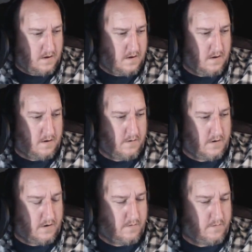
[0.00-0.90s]
There
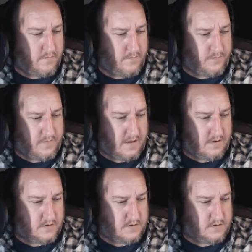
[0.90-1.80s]
you go. That
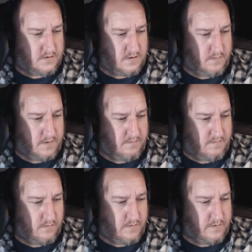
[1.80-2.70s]
should be the
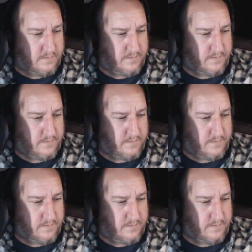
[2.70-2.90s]
right one.